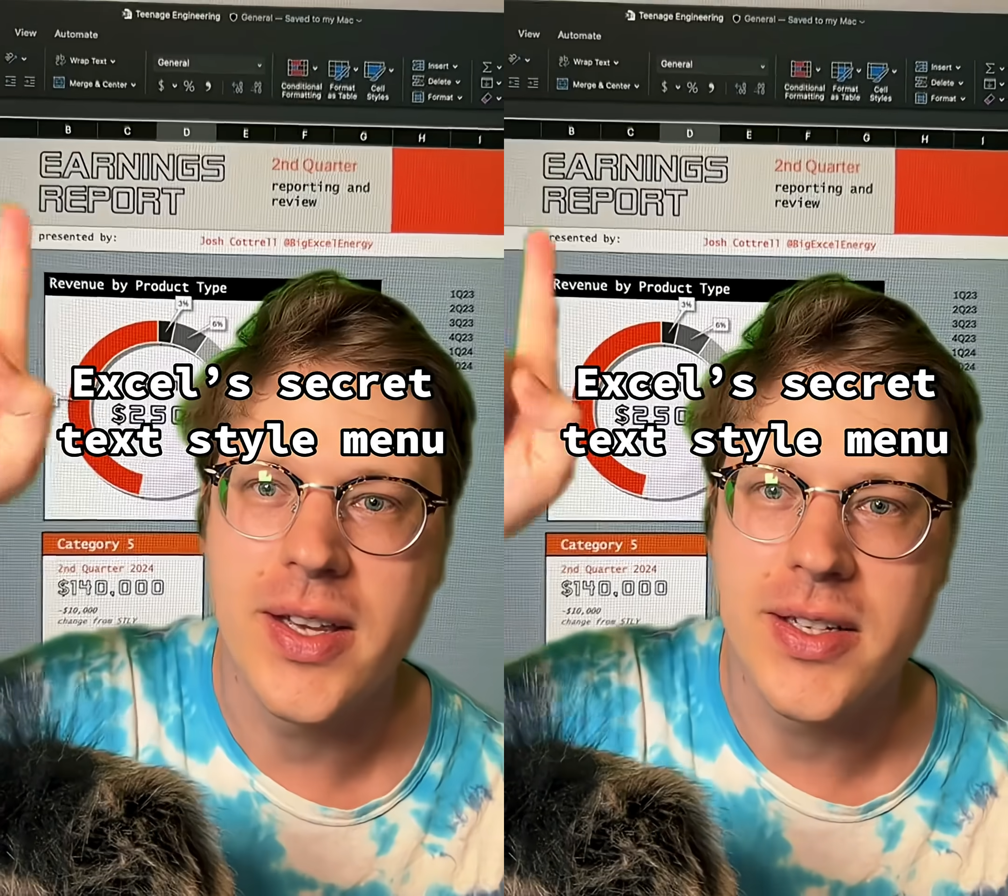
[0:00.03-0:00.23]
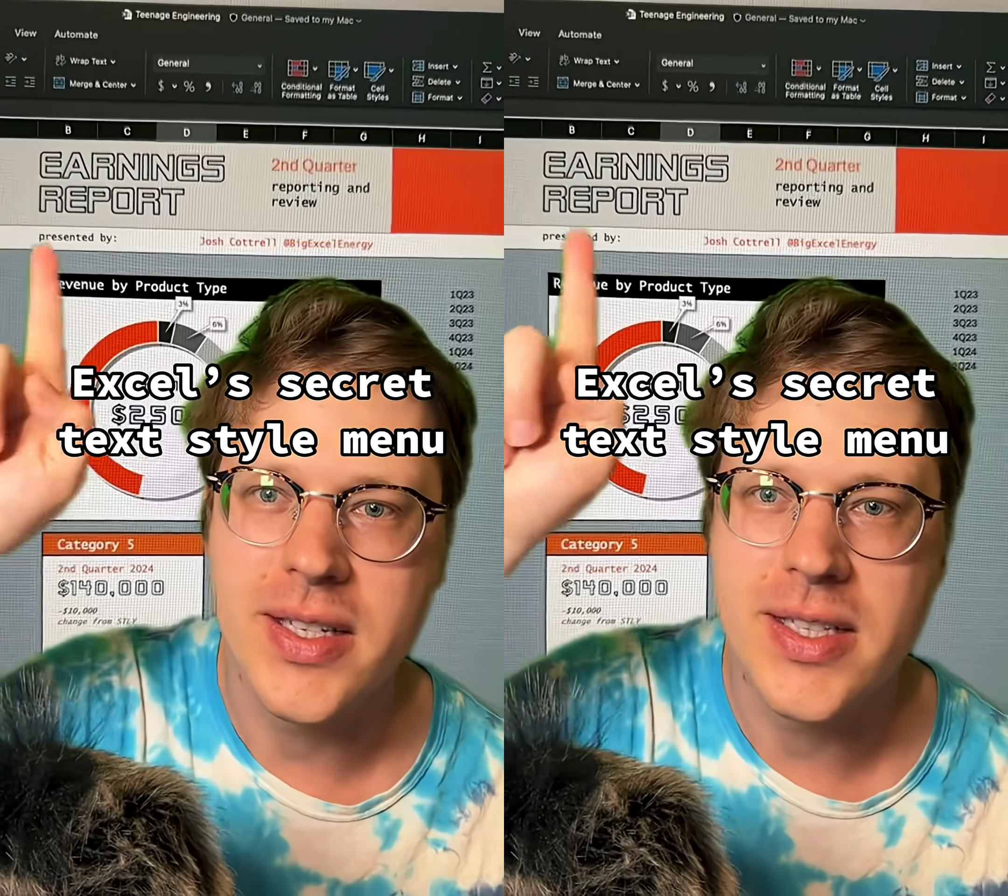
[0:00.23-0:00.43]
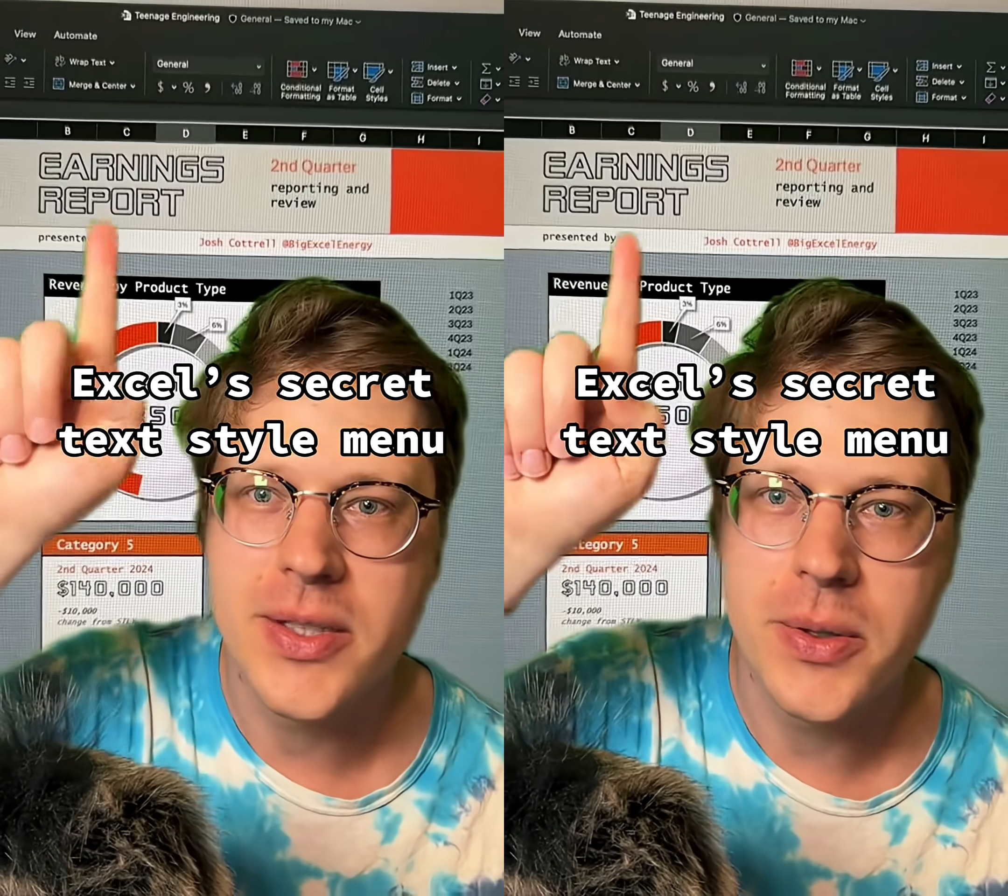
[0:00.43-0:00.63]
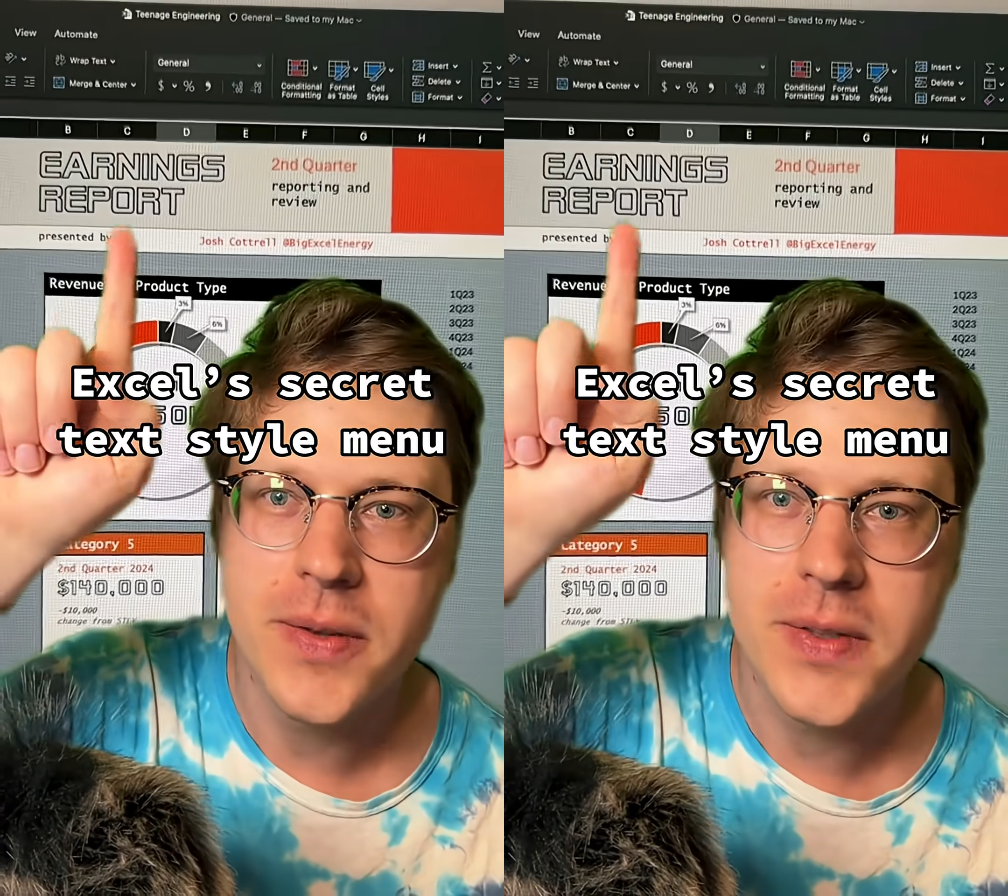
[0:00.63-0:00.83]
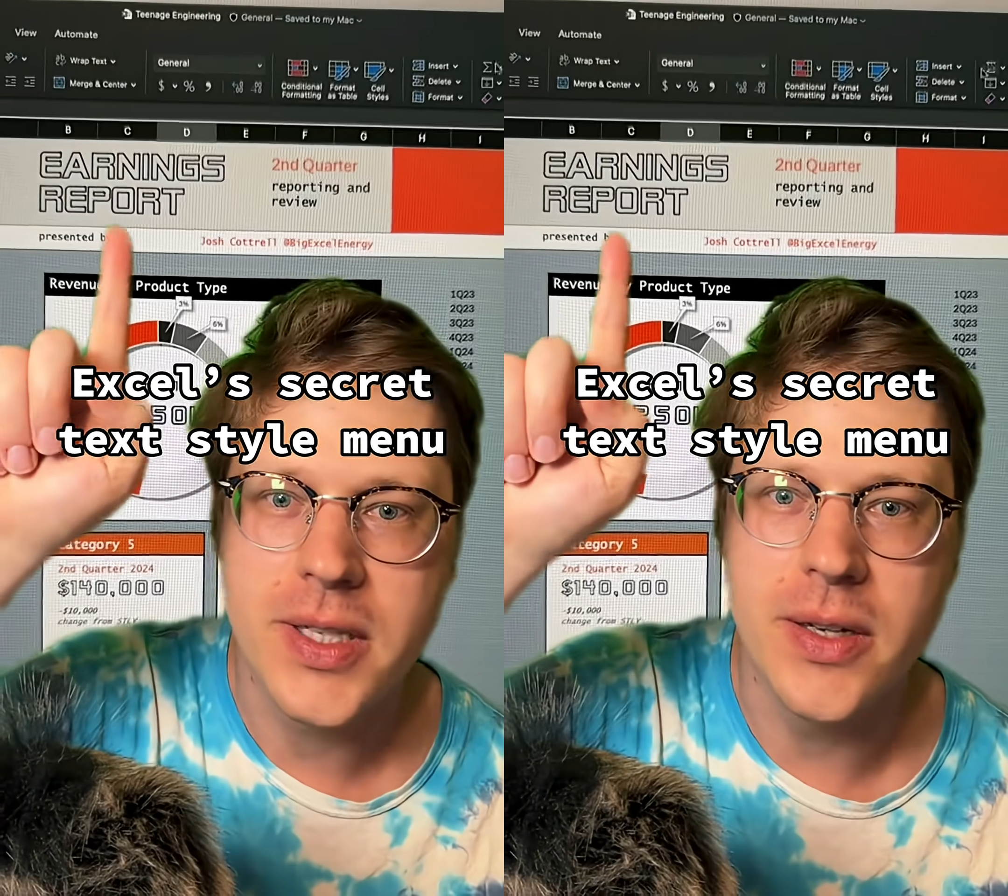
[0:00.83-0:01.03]
There's a sort
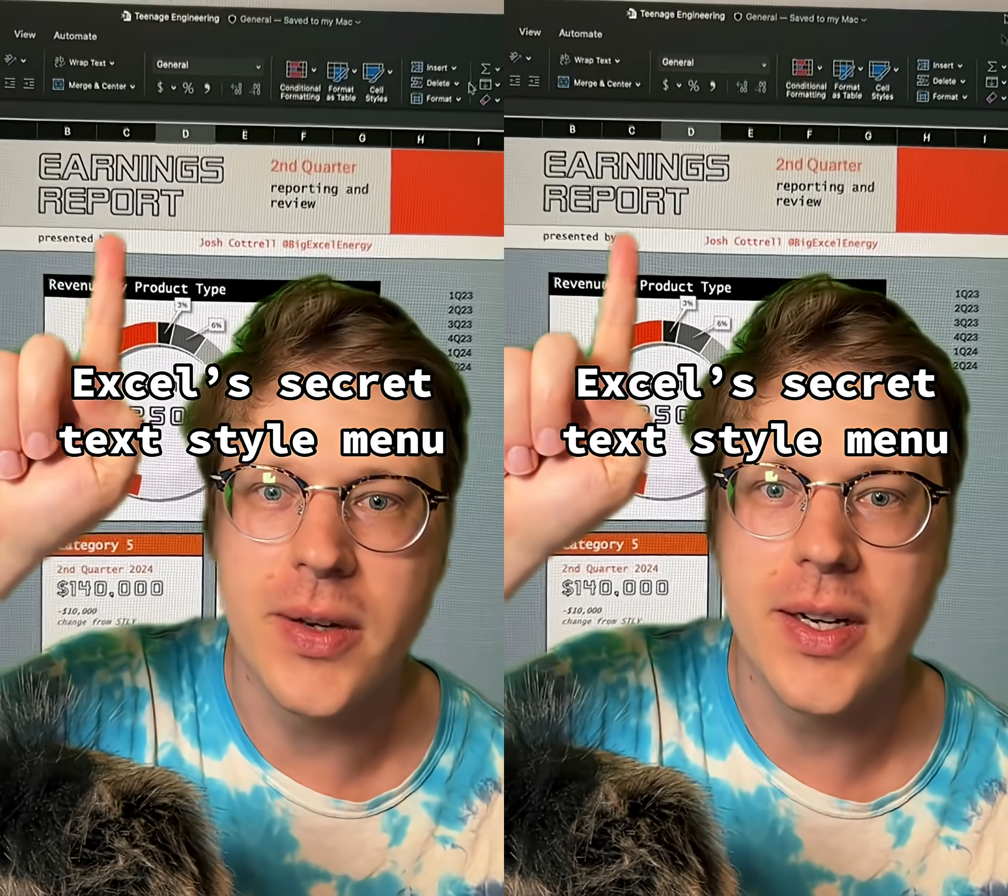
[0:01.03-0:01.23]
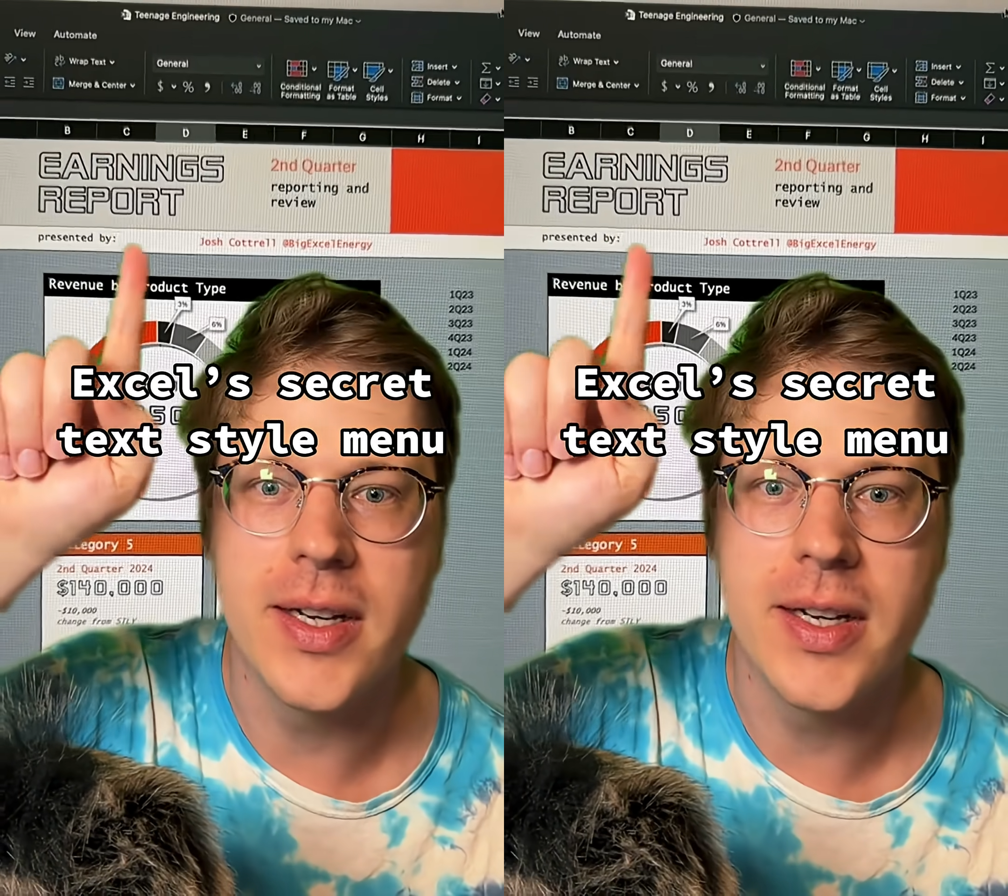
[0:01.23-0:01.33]
of secret